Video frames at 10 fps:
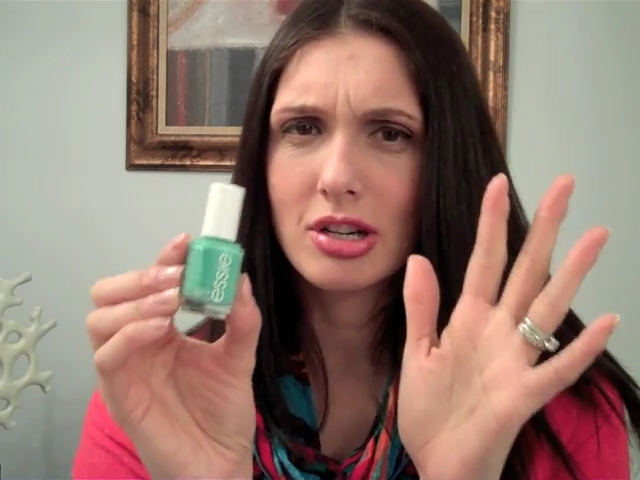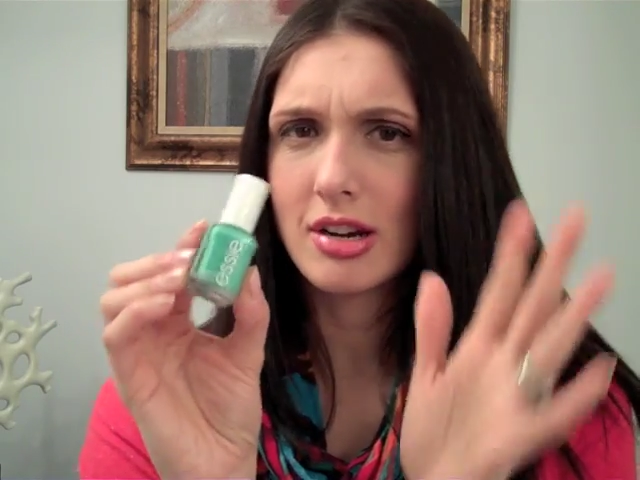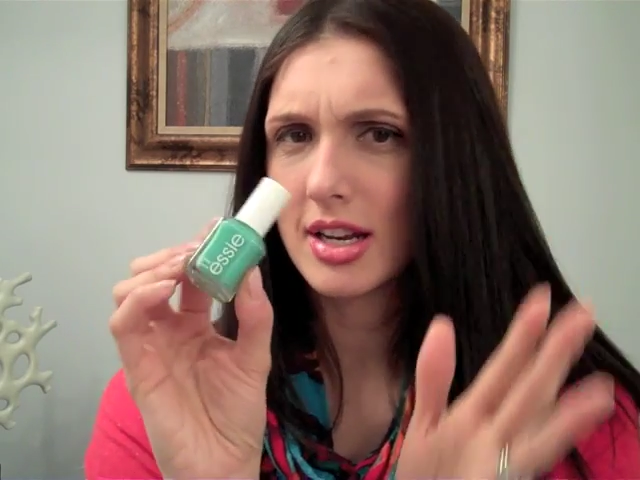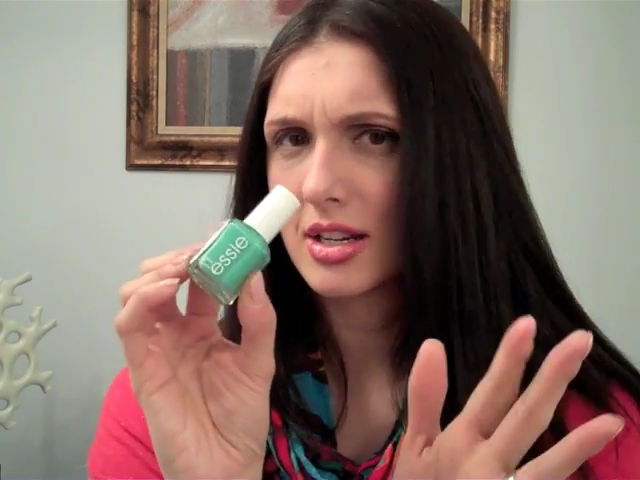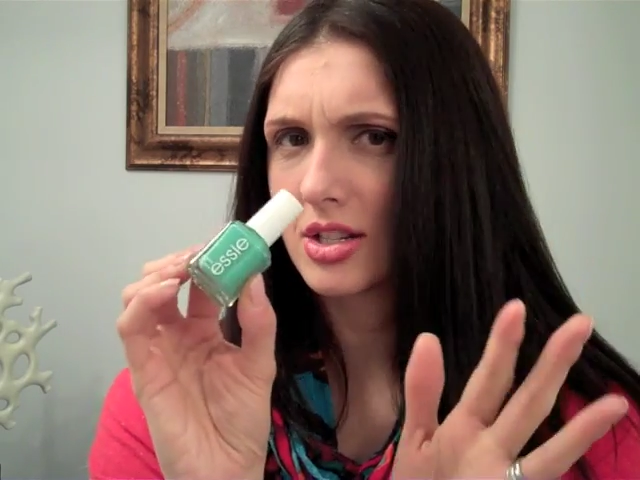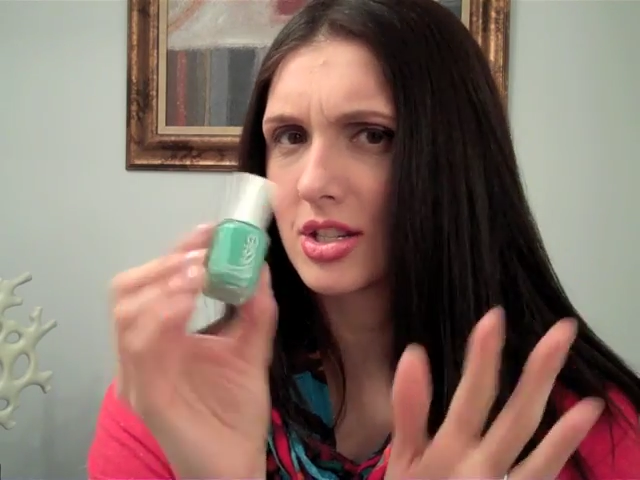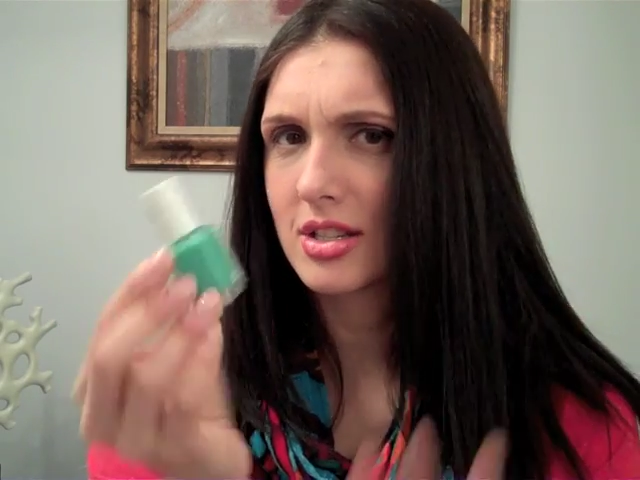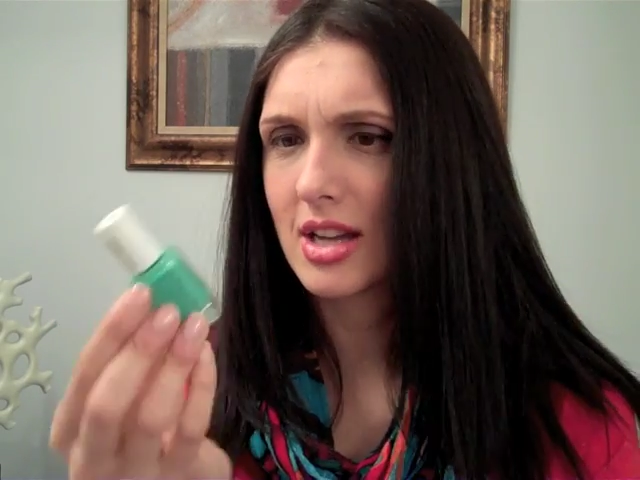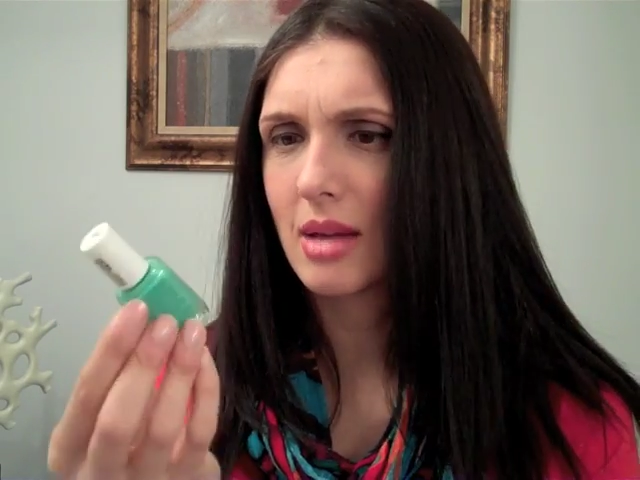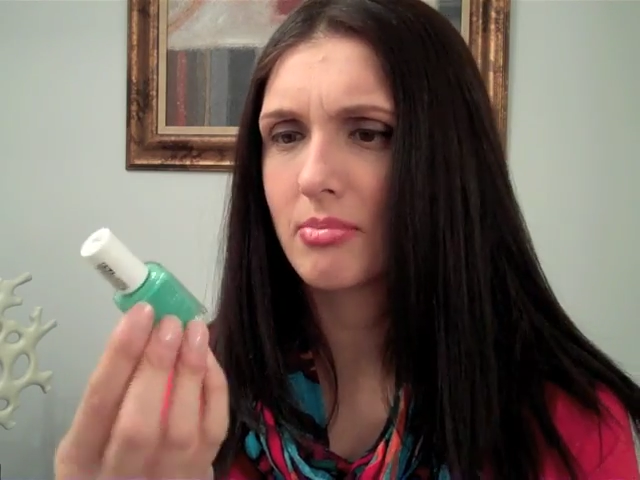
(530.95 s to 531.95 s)
greenish
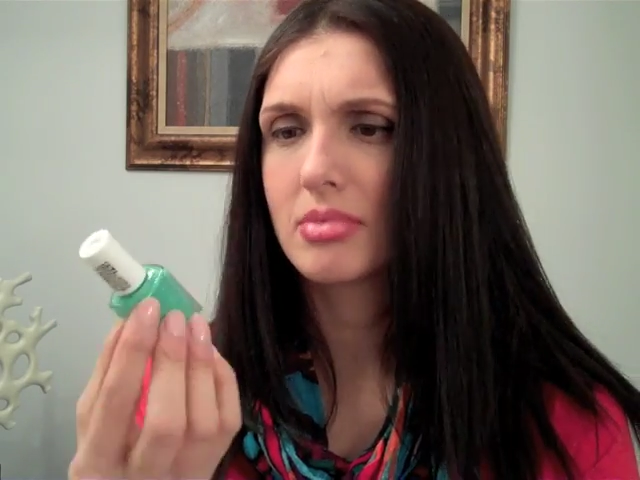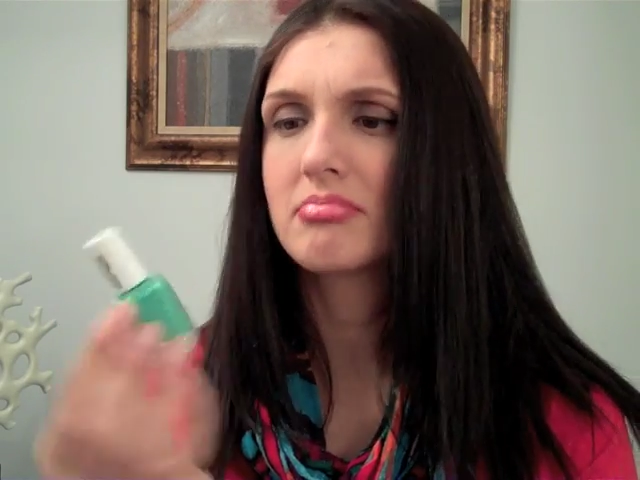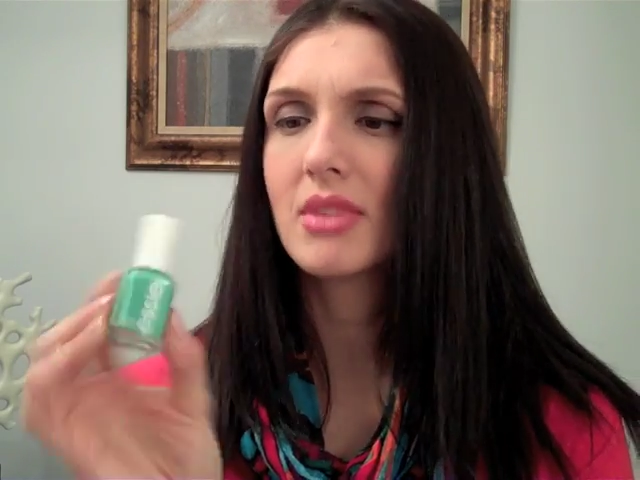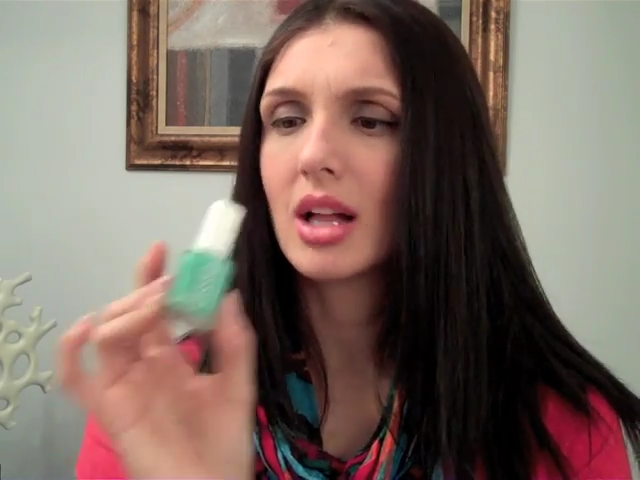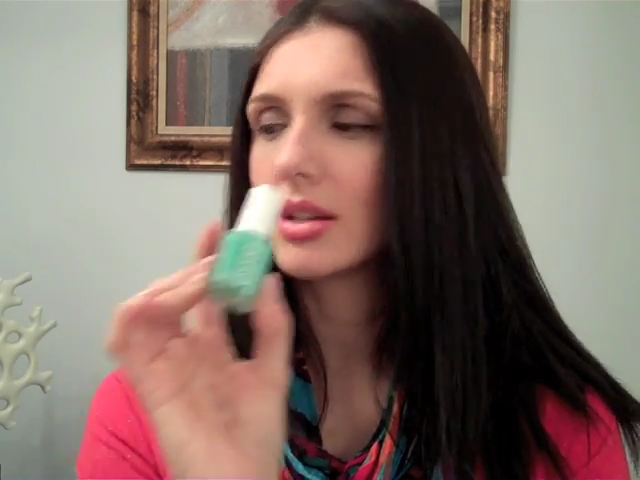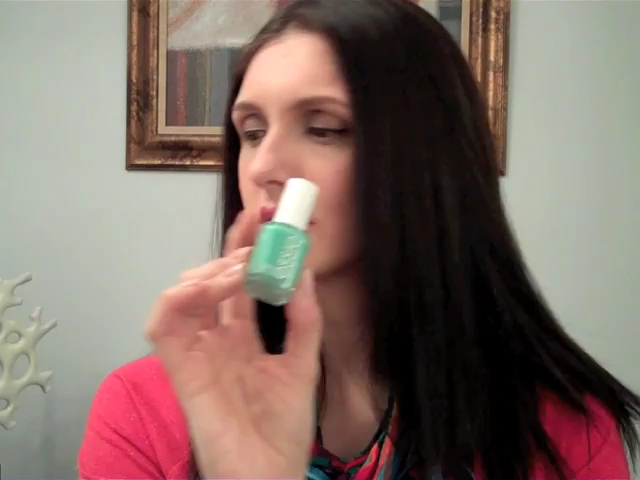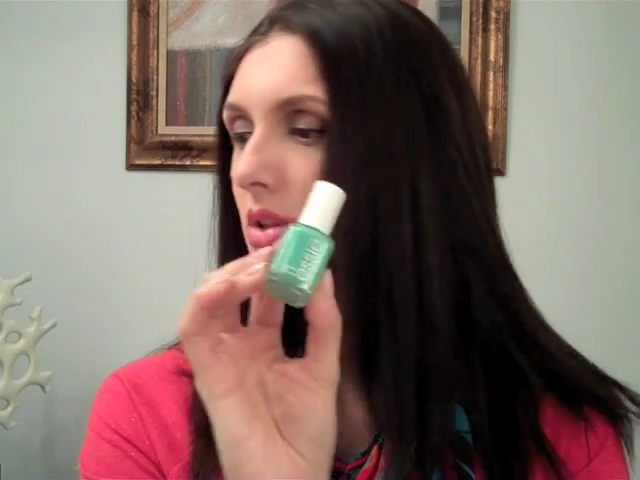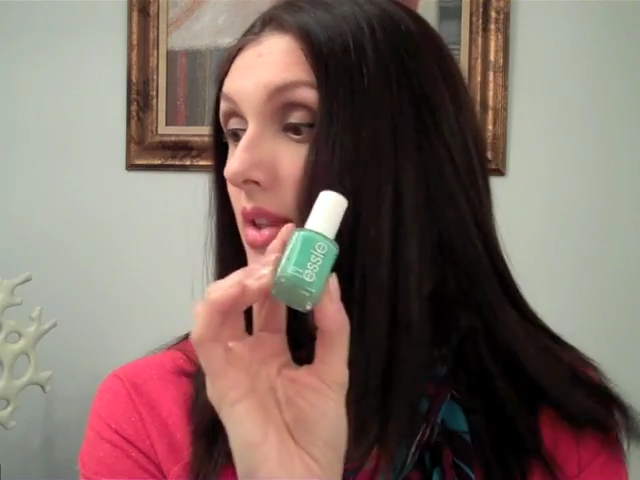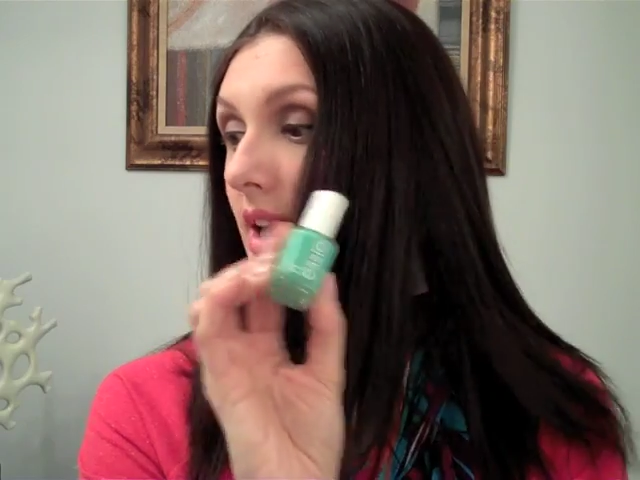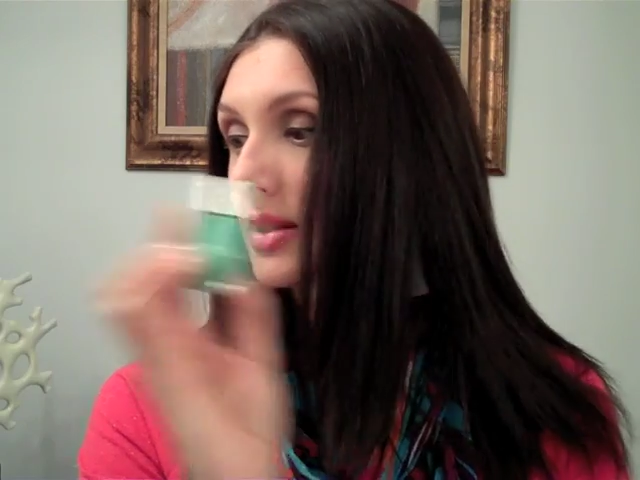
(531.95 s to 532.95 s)
type color,
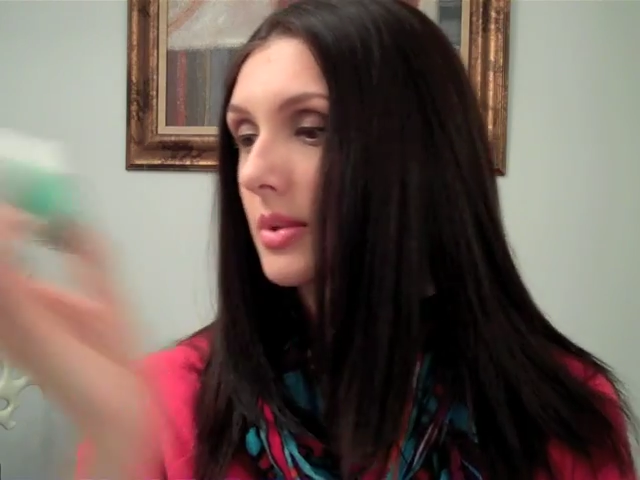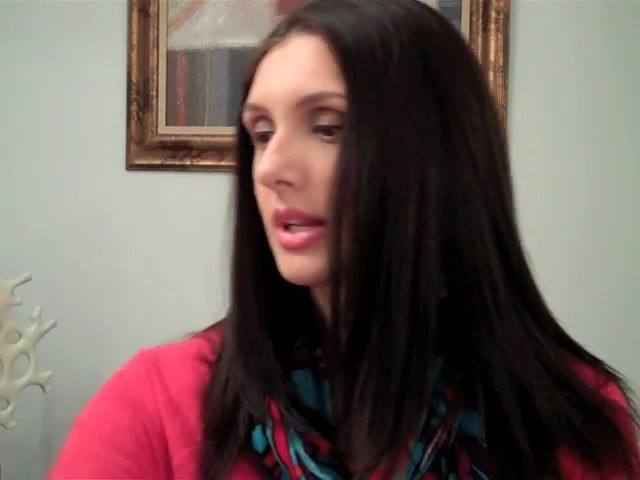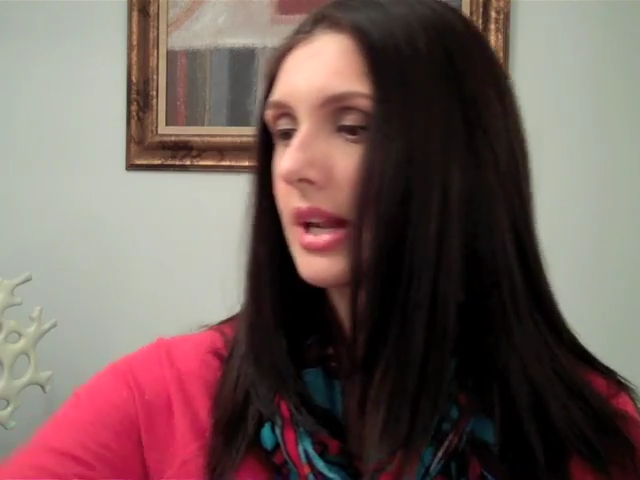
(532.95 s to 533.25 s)
so that's really